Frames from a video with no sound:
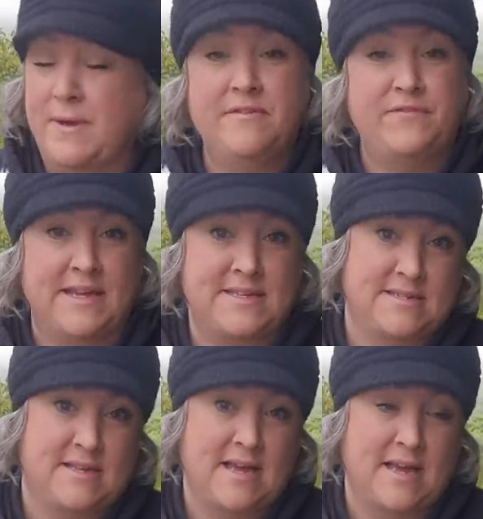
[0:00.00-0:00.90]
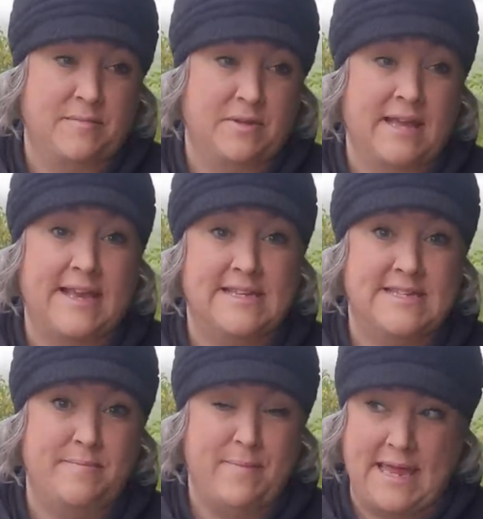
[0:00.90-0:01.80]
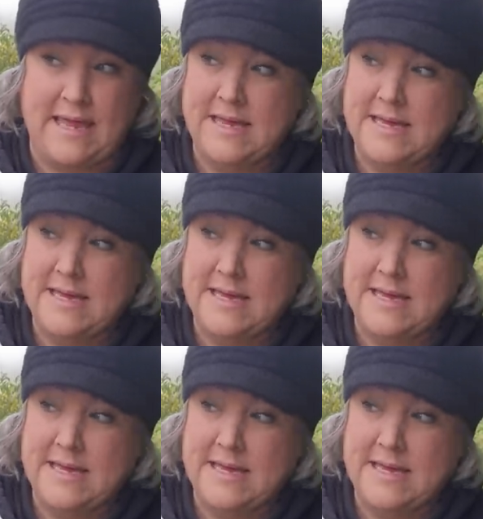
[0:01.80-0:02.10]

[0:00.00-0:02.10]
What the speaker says: benefit, like it did me.